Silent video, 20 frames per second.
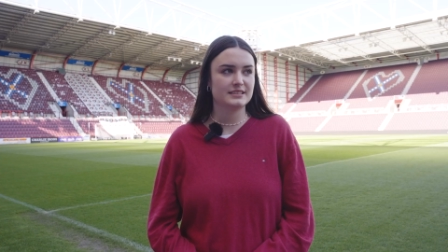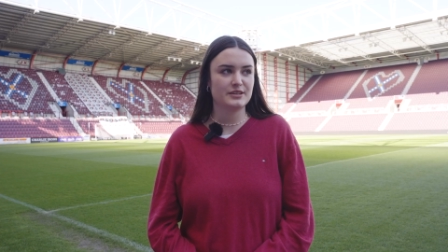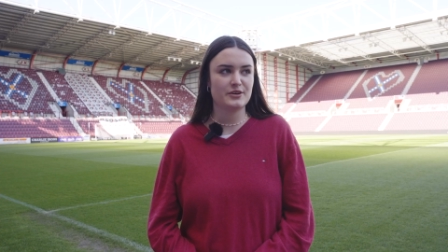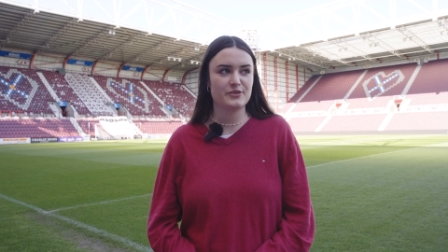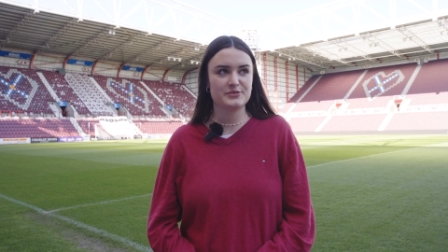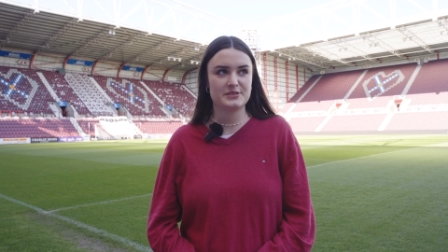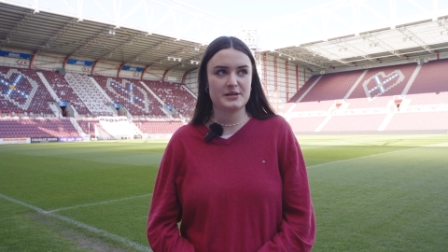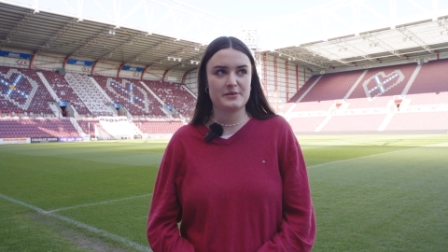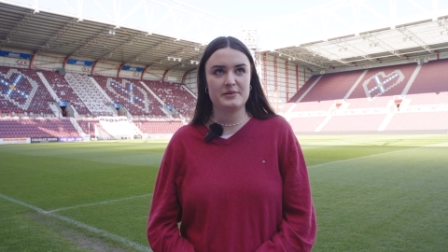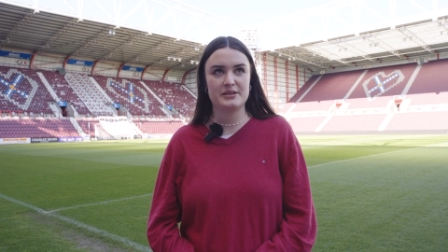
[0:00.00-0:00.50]
I say,
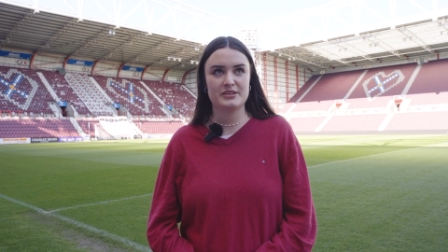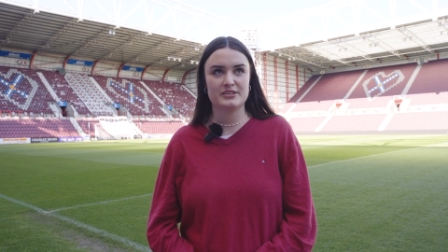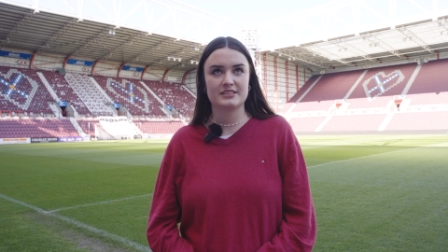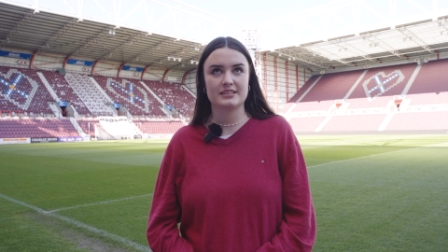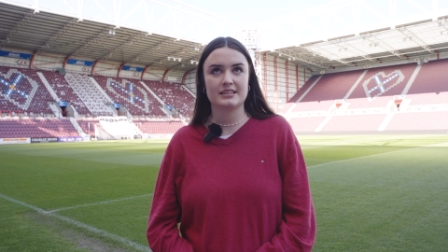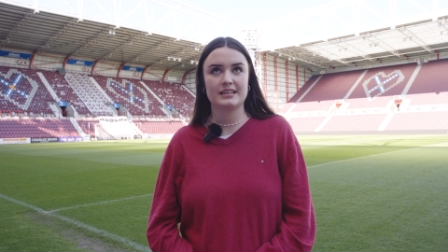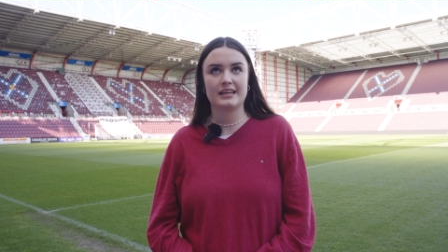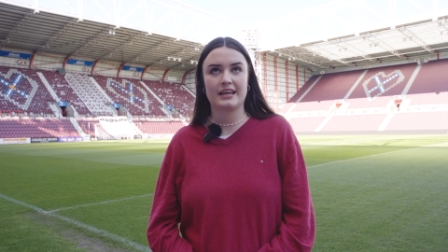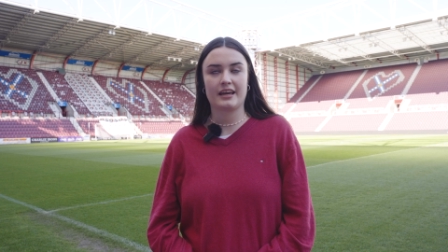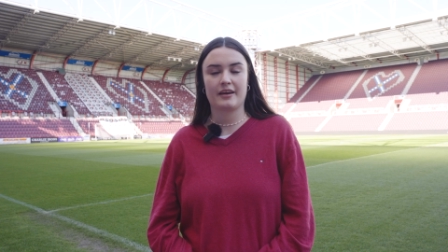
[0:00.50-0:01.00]
obviously I'm here
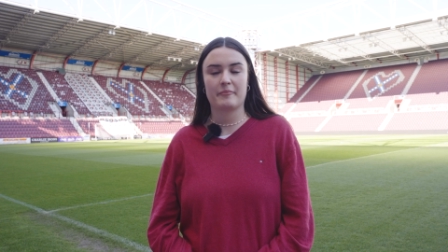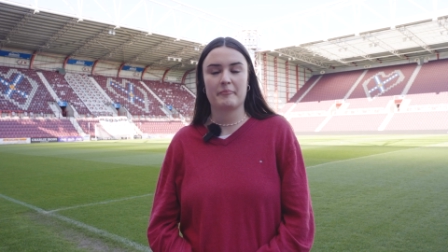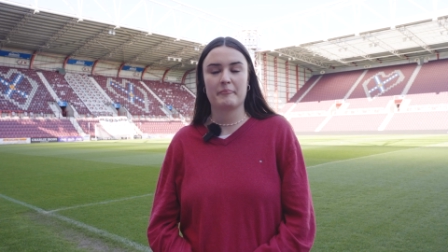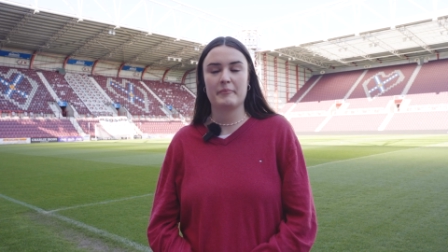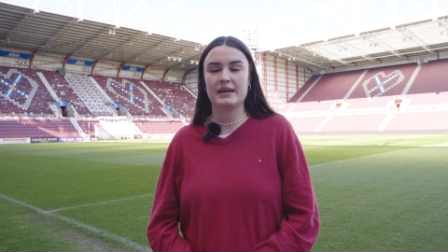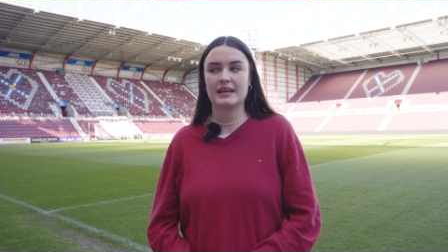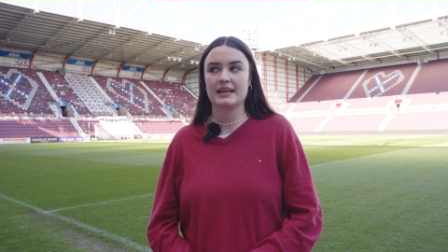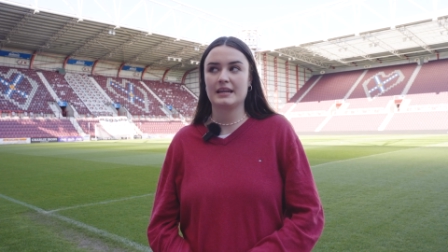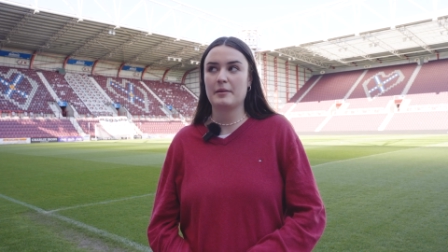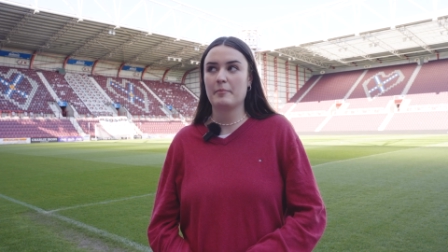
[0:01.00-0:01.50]
to like
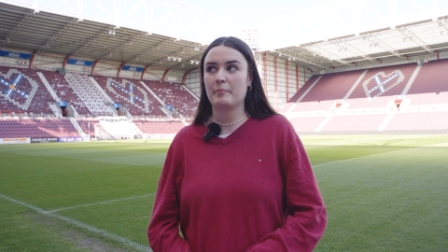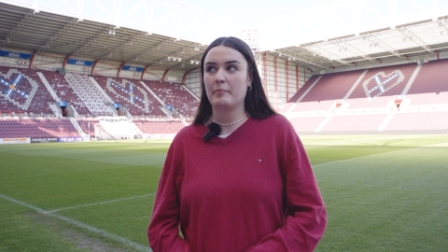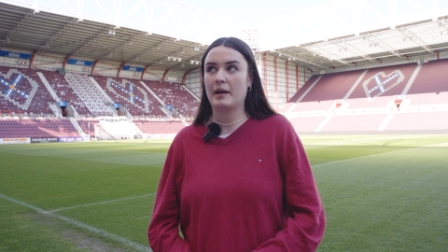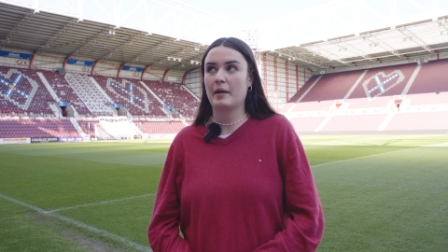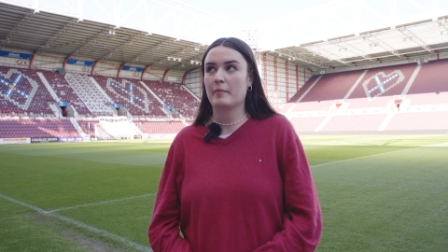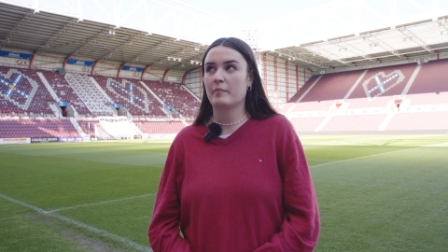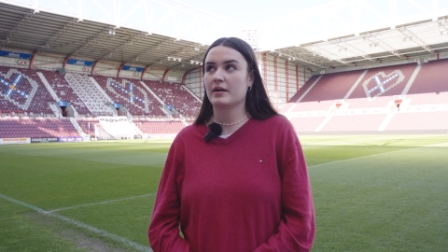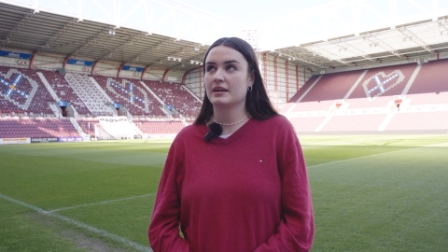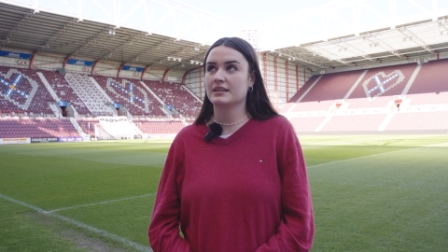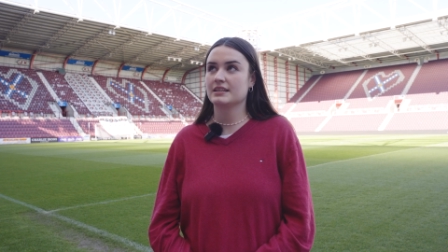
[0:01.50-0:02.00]
make an
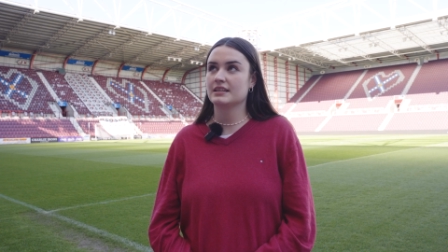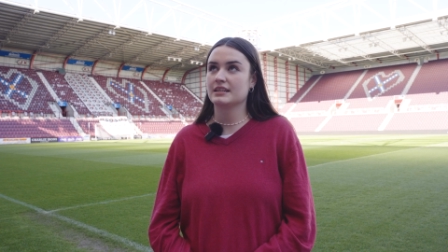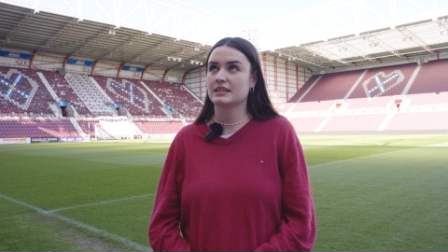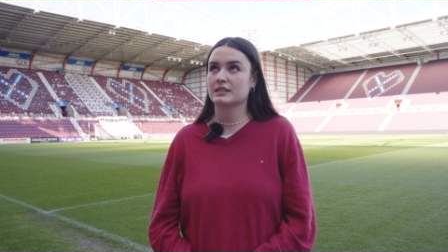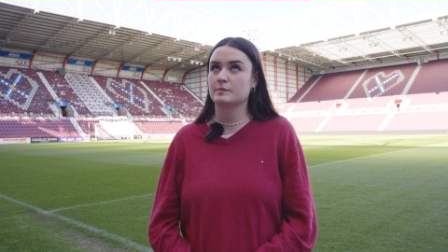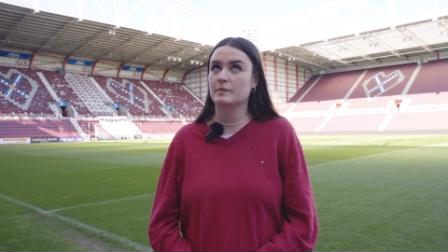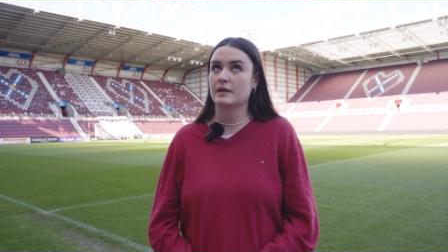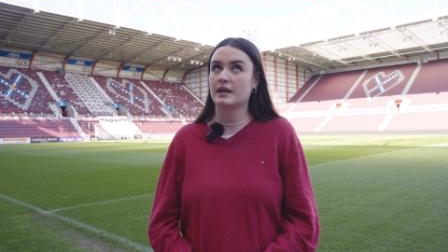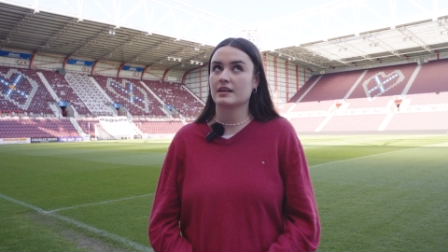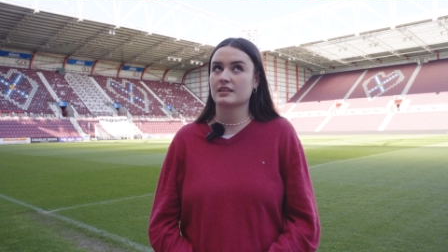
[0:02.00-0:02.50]
impact, but I didn't
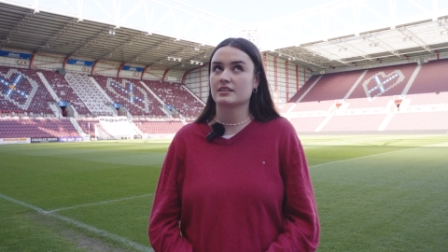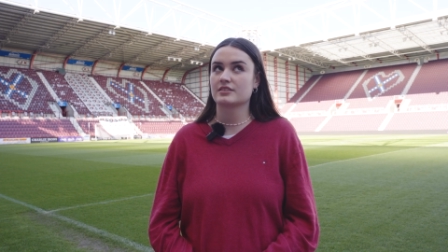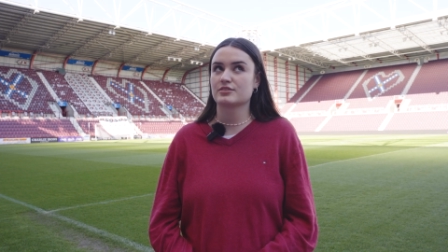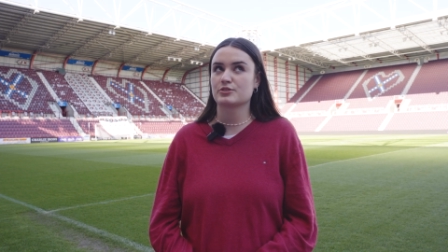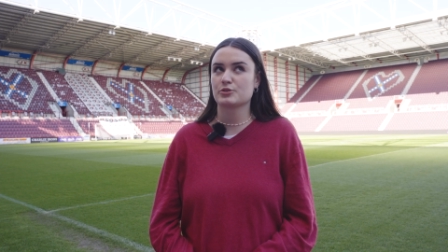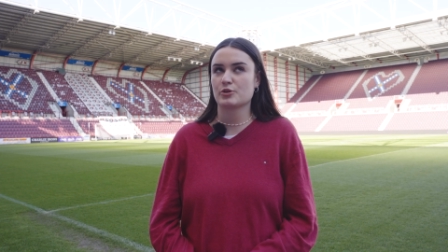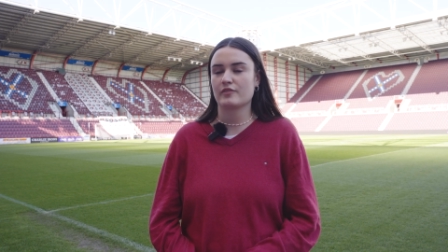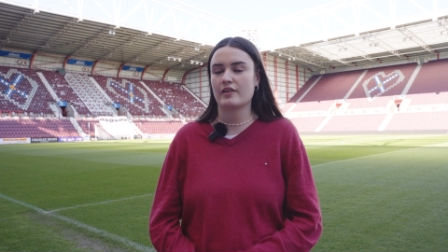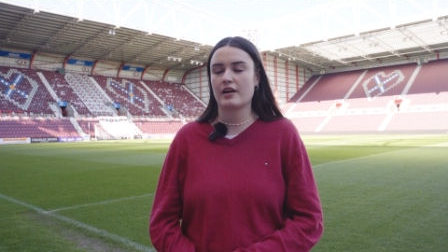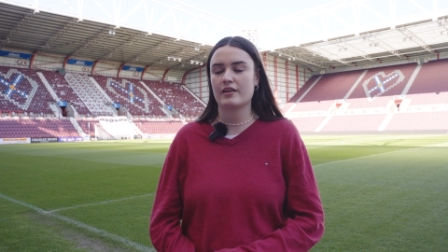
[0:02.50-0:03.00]
expect to
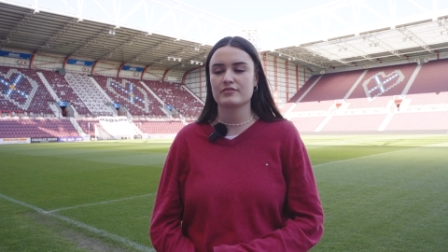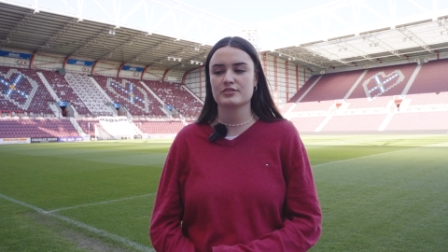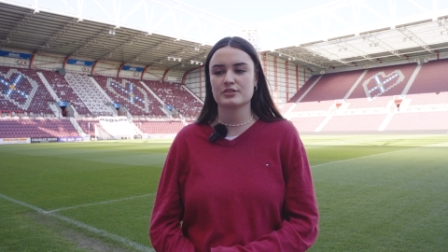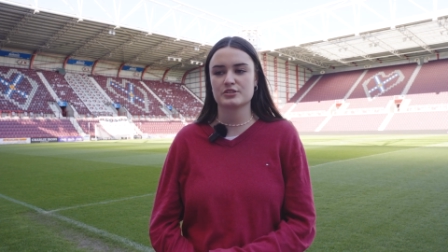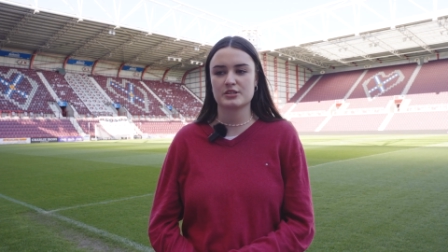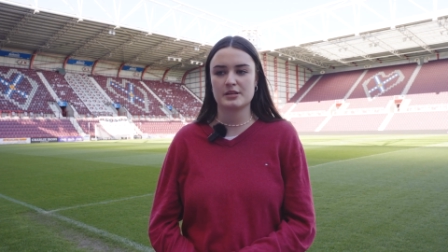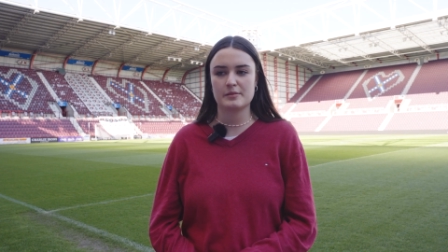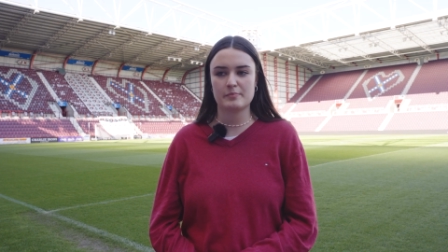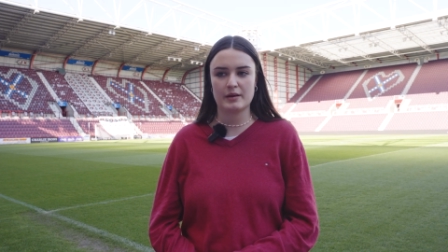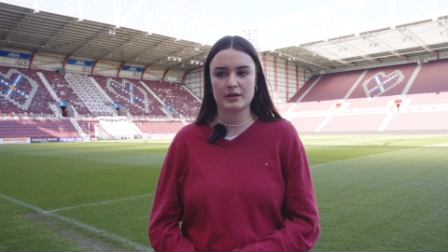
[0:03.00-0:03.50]
sort of have
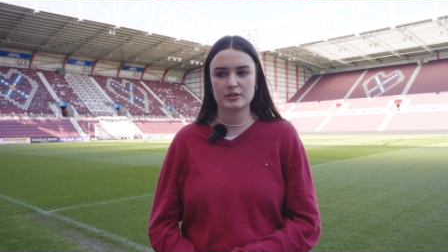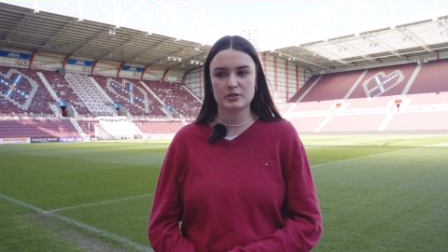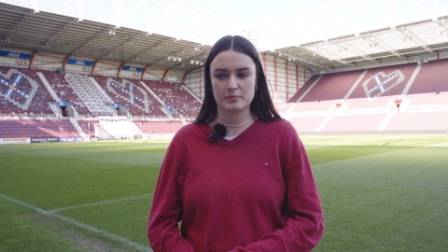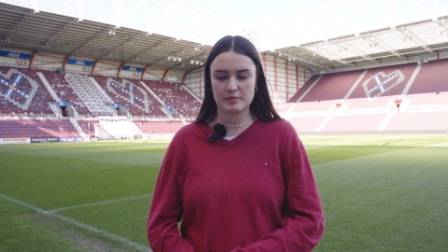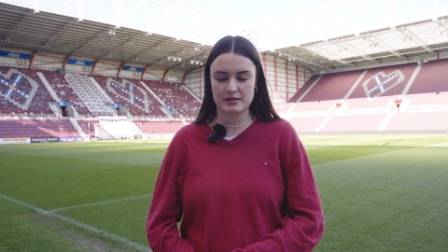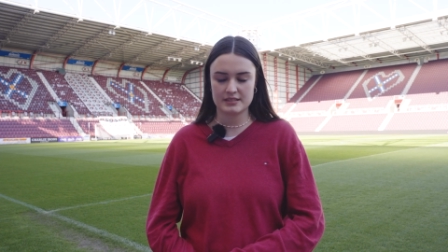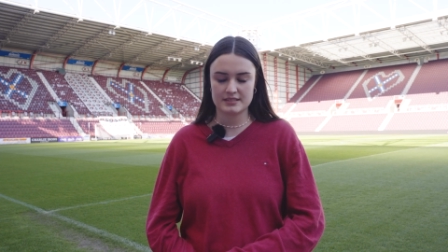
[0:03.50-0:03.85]
such an impact on